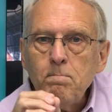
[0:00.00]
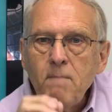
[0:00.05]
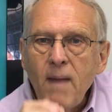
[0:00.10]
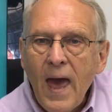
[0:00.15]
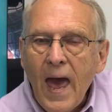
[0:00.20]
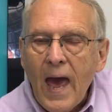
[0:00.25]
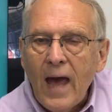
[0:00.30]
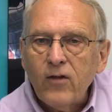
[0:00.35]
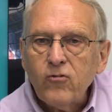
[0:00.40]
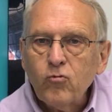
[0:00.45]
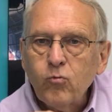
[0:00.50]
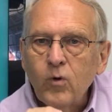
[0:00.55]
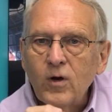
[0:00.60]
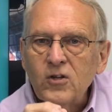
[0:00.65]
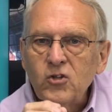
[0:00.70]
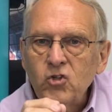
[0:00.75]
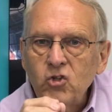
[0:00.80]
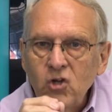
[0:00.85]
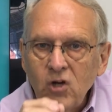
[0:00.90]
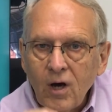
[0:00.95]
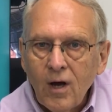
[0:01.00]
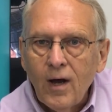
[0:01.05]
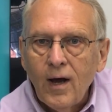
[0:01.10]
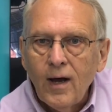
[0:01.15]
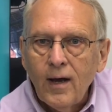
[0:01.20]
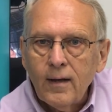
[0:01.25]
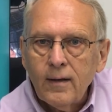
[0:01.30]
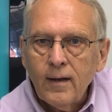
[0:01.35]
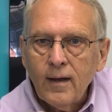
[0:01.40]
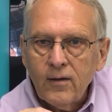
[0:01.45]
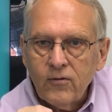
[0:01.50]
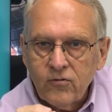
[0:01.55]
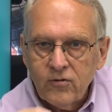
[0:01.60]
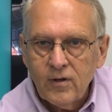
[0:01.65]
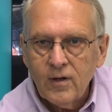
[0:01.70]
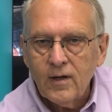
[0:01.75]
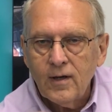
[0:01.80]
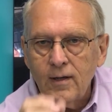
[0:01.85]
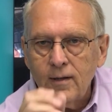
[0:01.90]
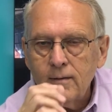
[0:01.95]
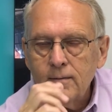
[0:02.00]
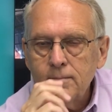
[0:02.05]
match what God has done.